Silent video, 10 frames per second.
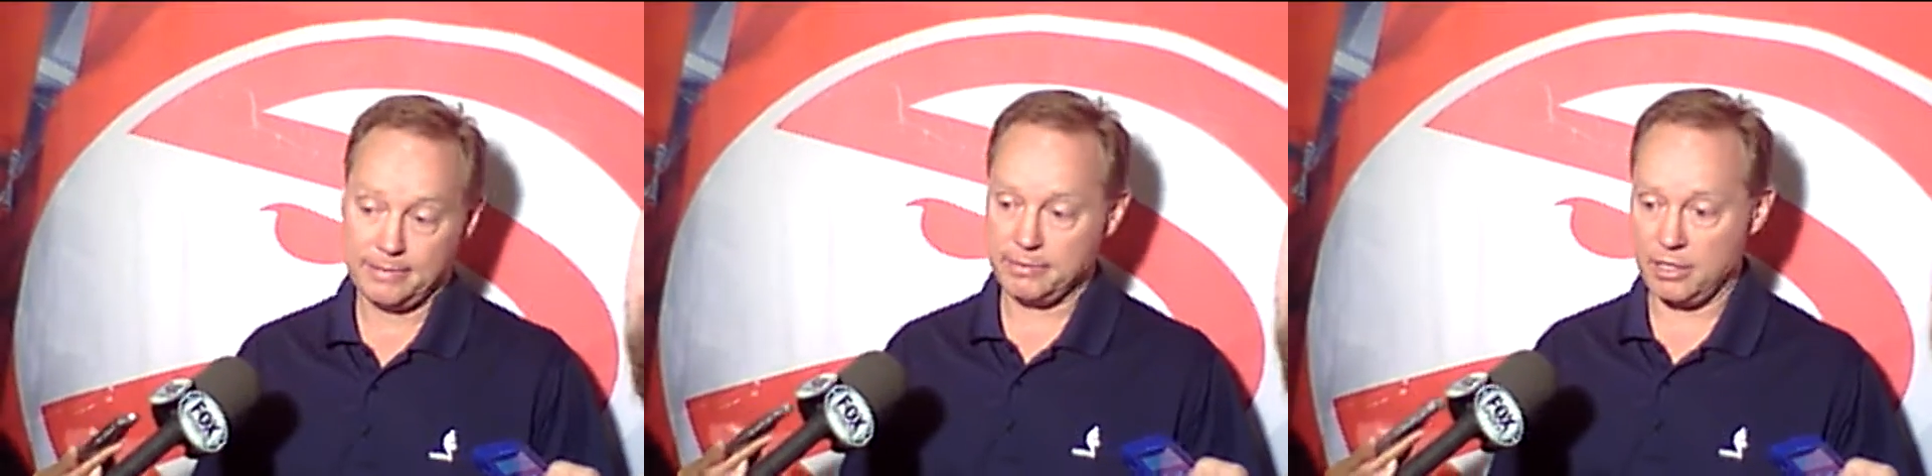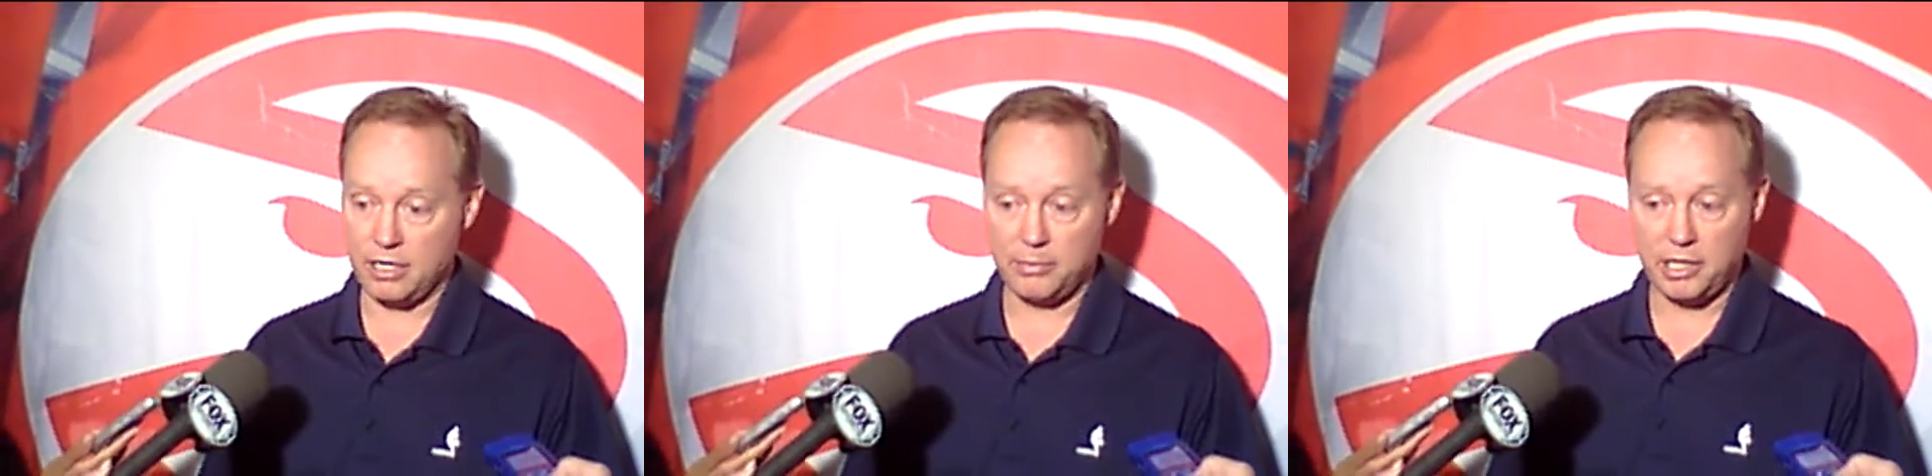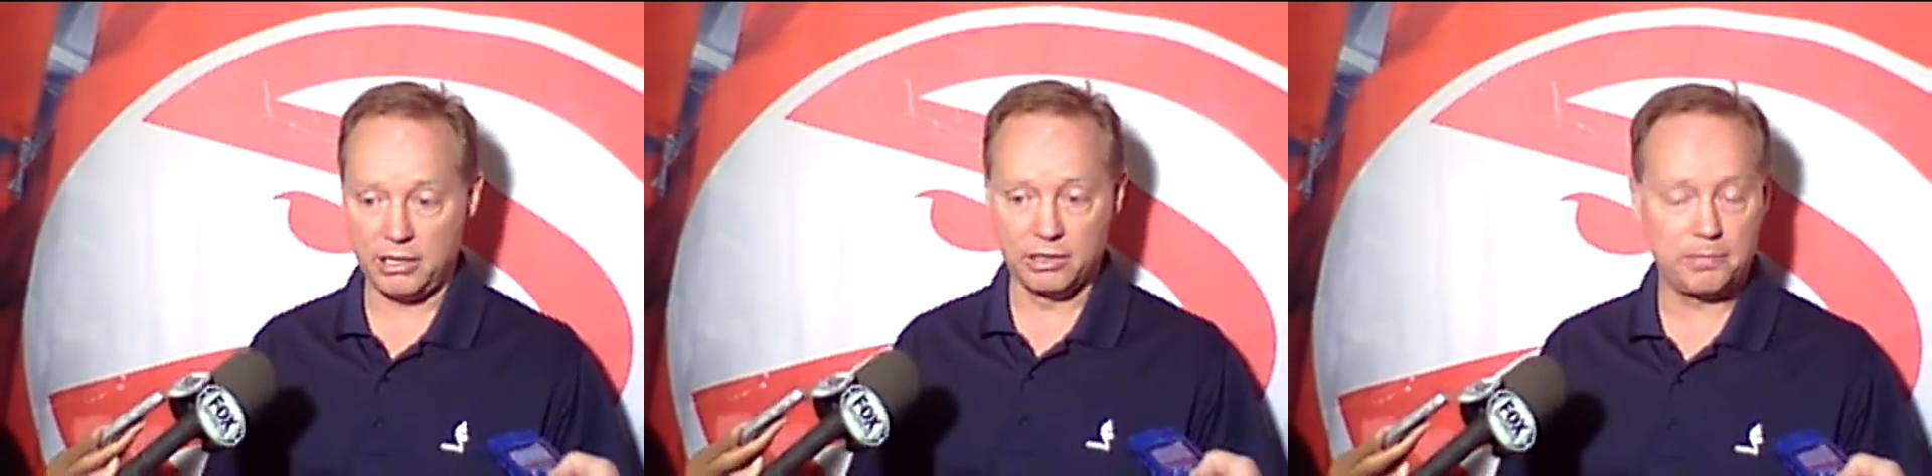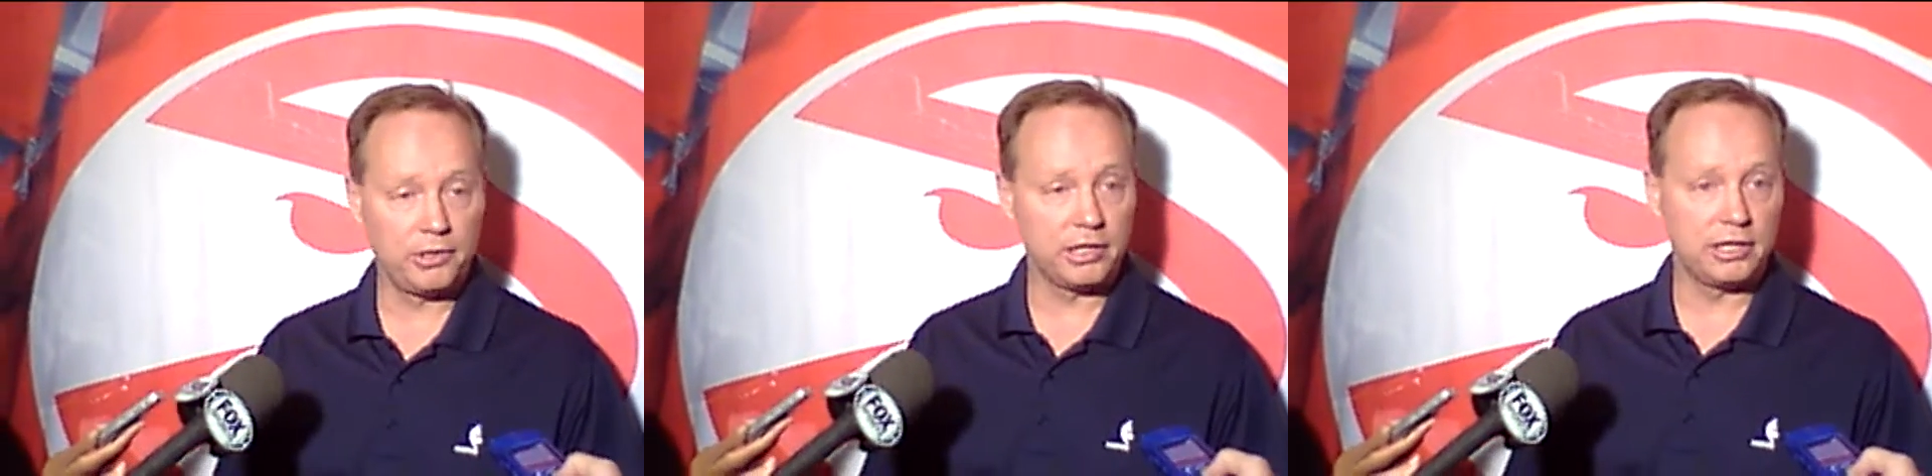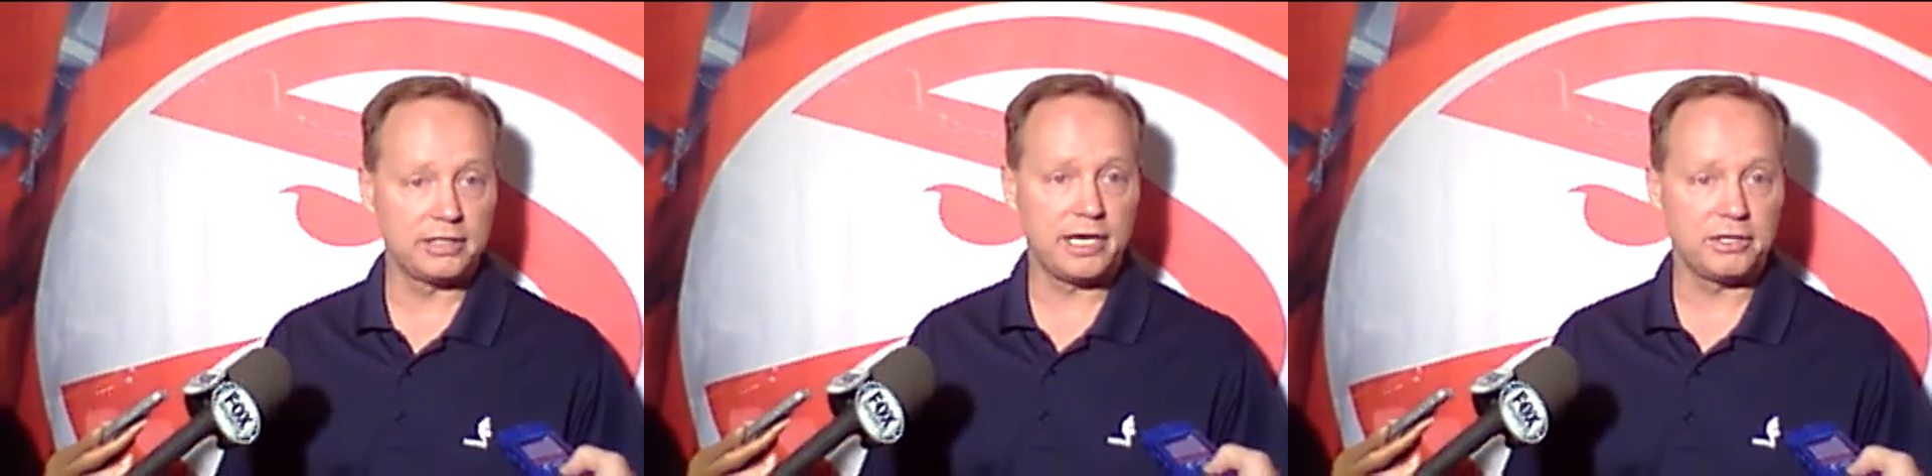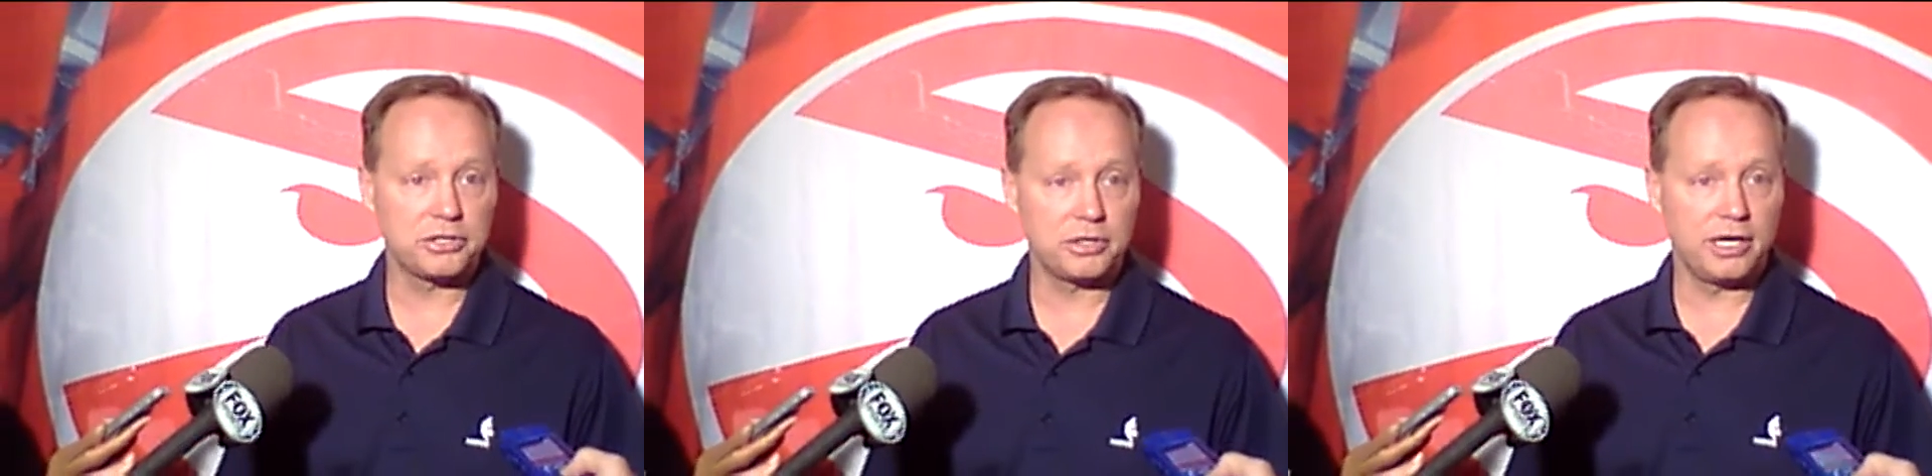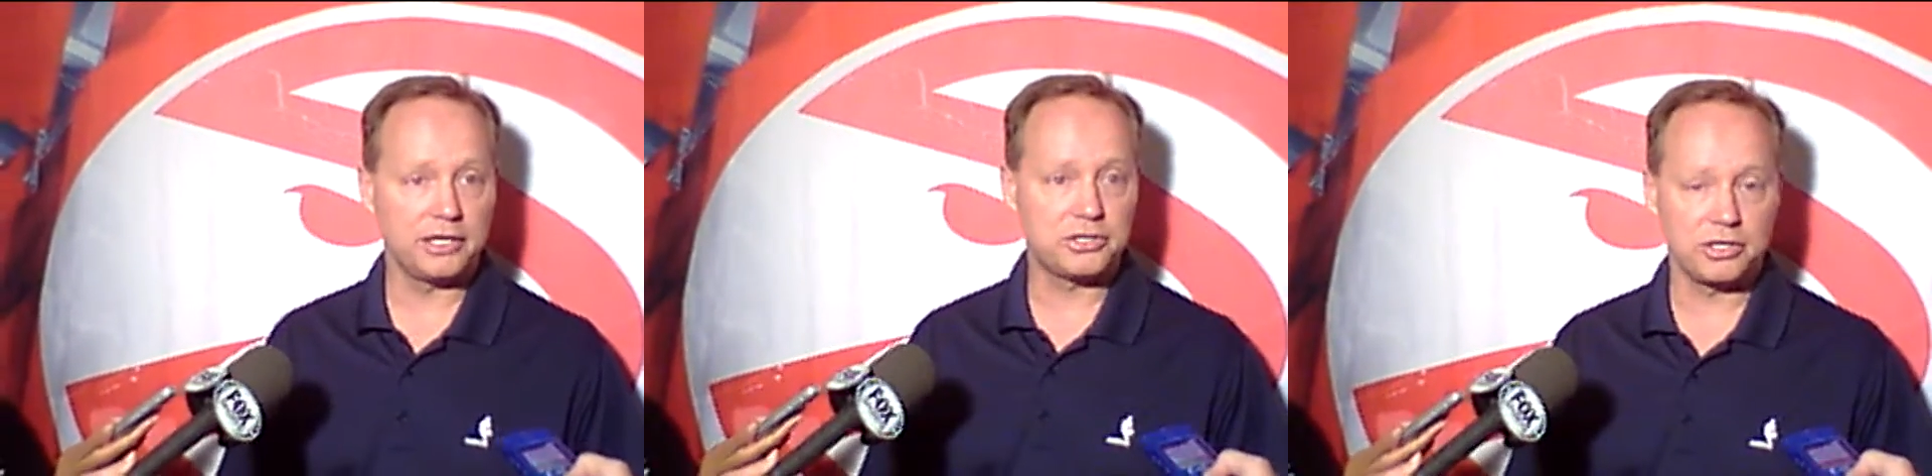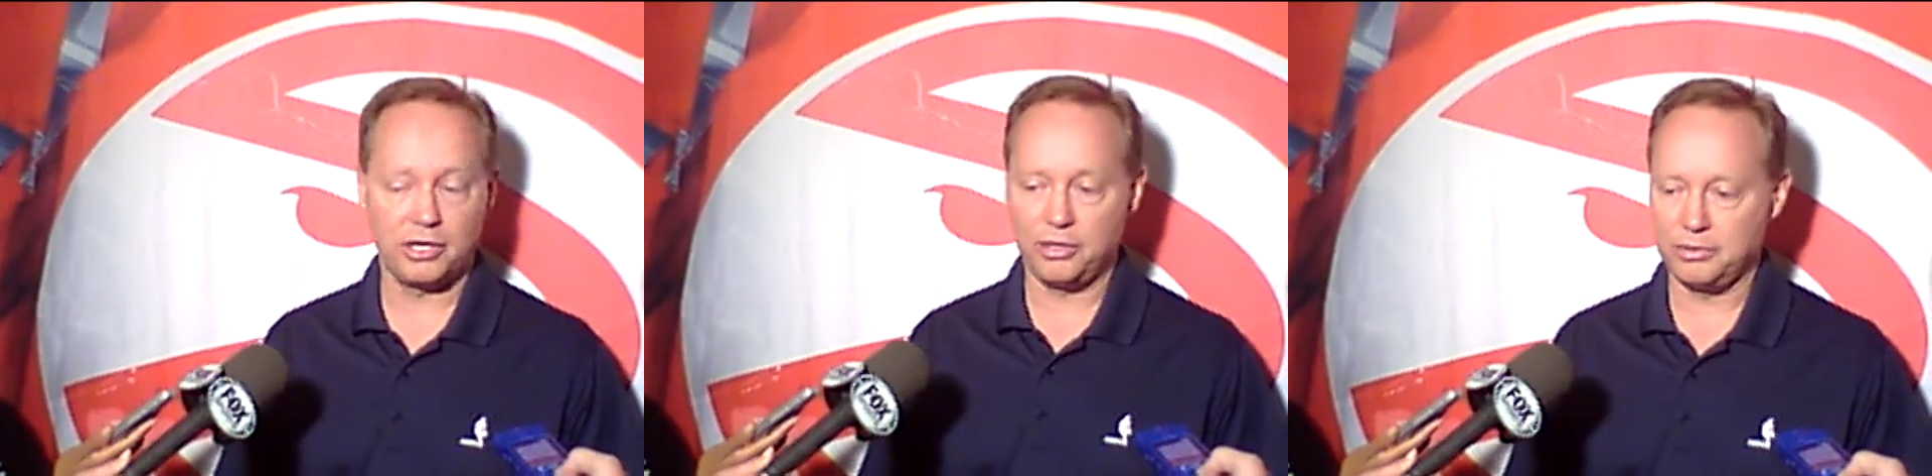You know, I mean, he looked pretty good down the stretch, so,